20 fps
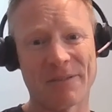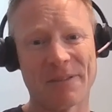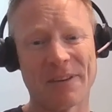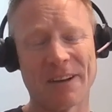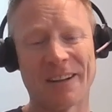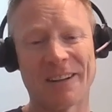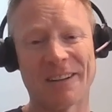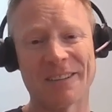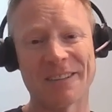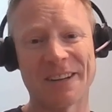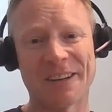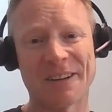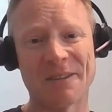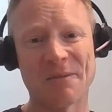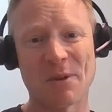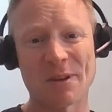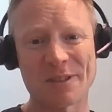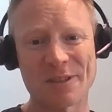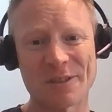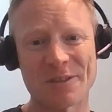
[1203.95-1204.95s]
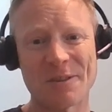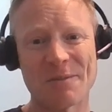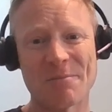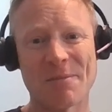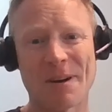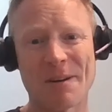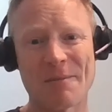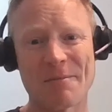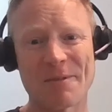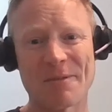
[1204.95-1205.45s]
Fell, you know, wasn't so
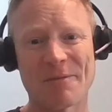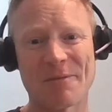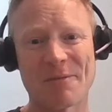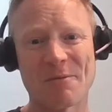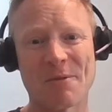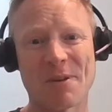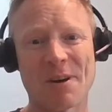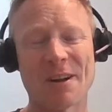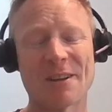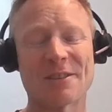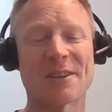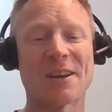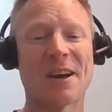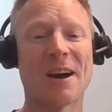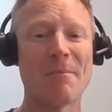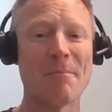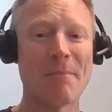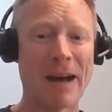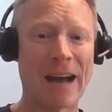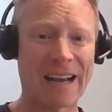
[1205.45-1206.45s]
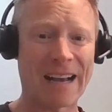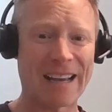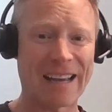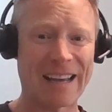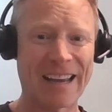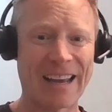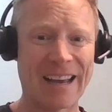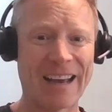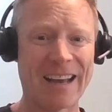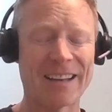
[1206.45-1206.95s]
popular if it was. Come back
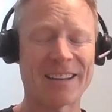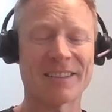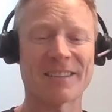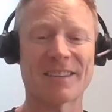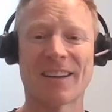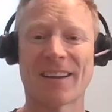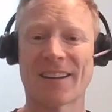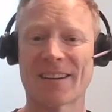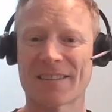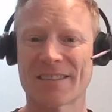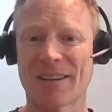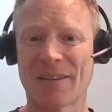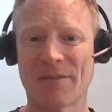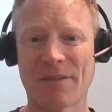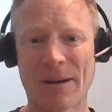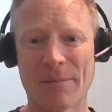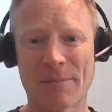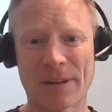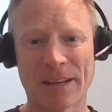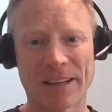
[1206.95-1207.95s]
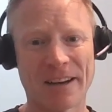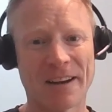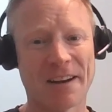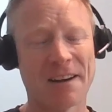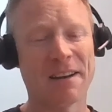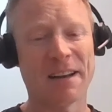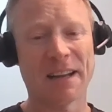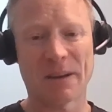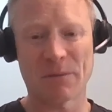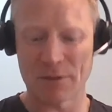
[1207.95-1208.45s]
again. There's a lot of stuff happening
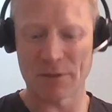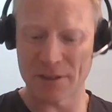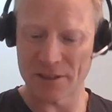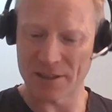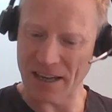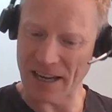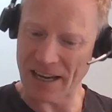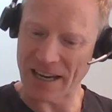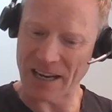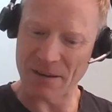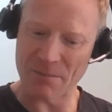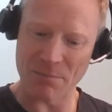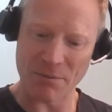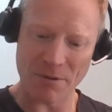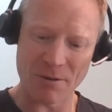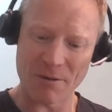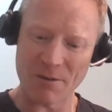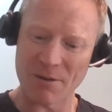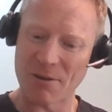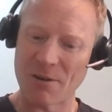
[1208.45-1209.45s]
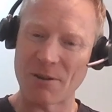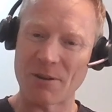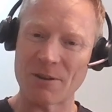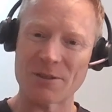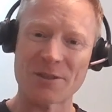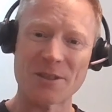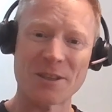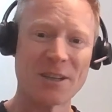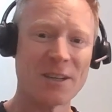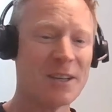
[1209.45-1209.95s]
there. Liquid staking
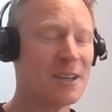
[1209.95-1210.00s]
protocols.